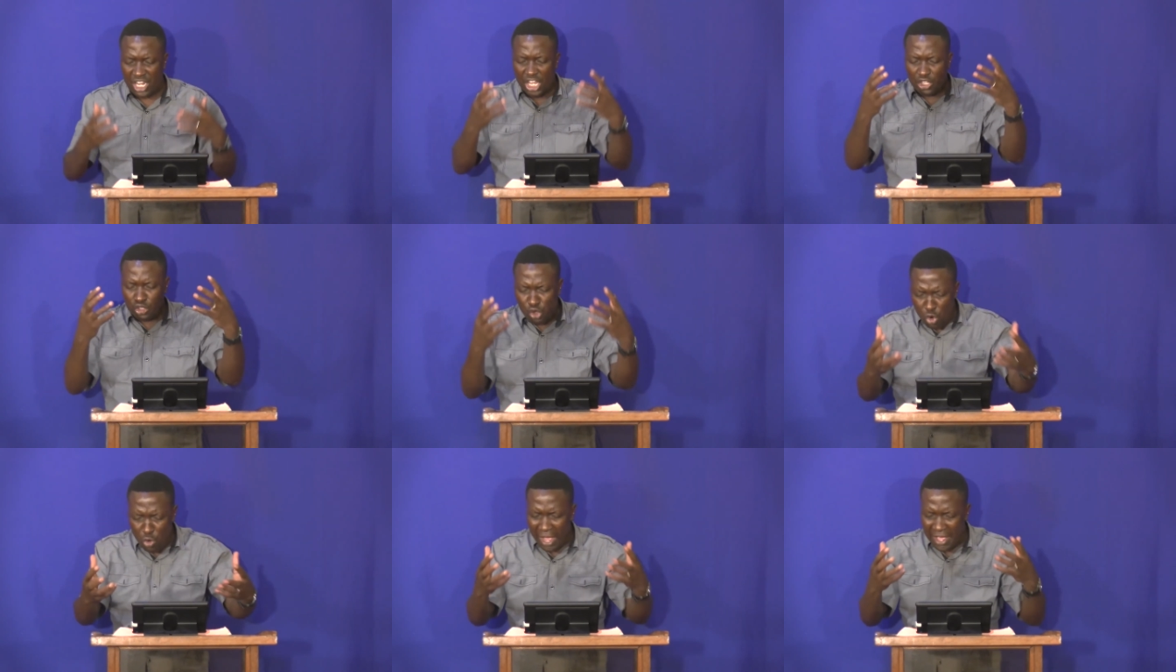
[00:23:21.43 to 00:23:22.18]

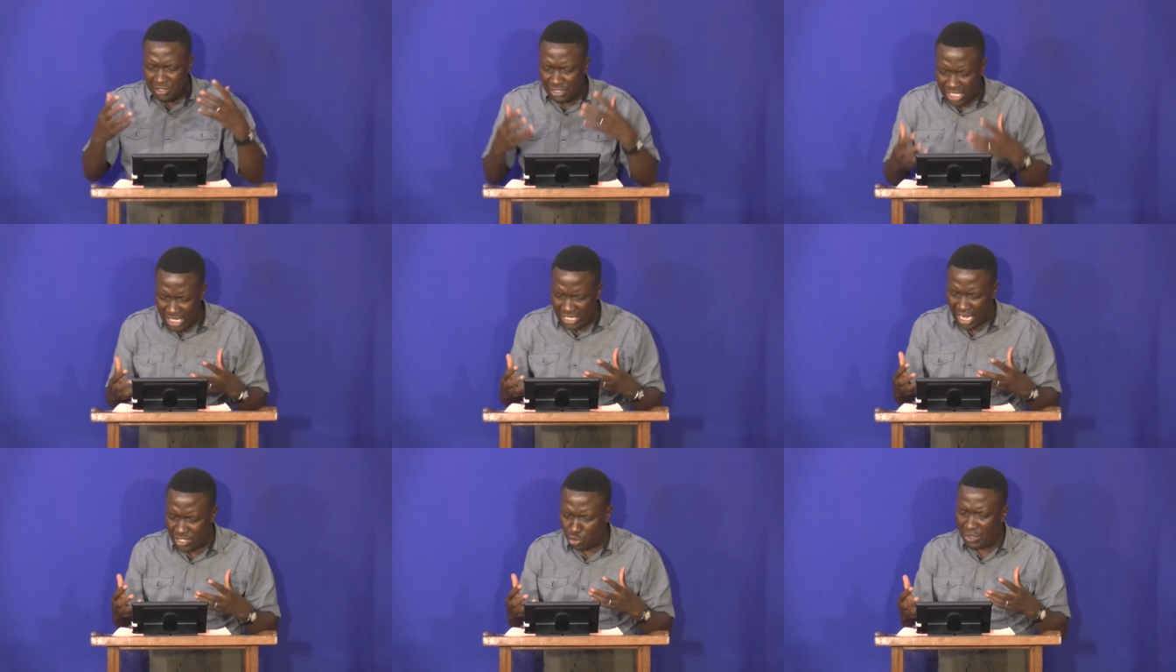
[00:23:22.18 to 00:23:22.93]
you and
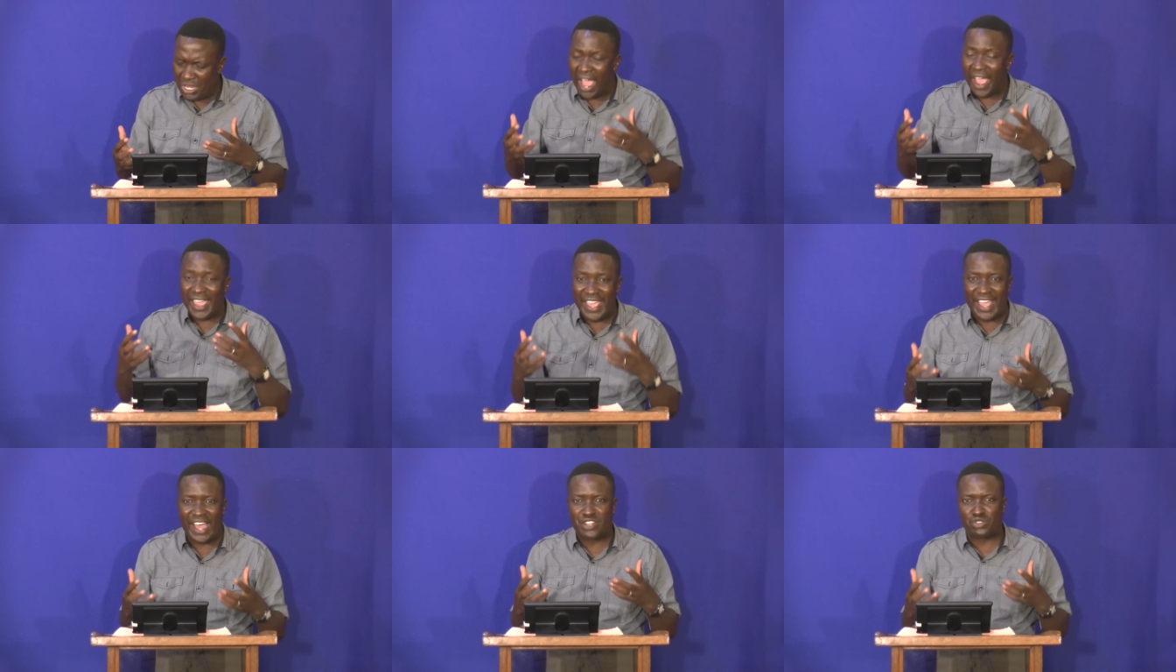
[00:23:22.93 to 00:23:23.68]
Jesus, we are
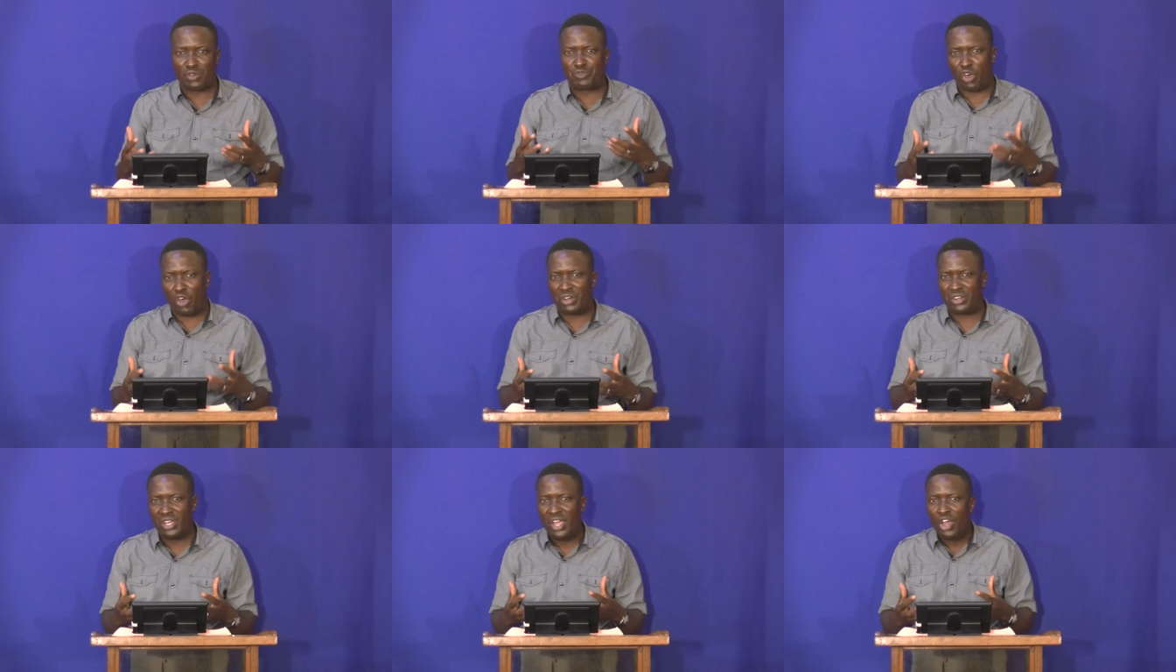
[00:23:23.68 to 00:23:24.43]
heirs of God.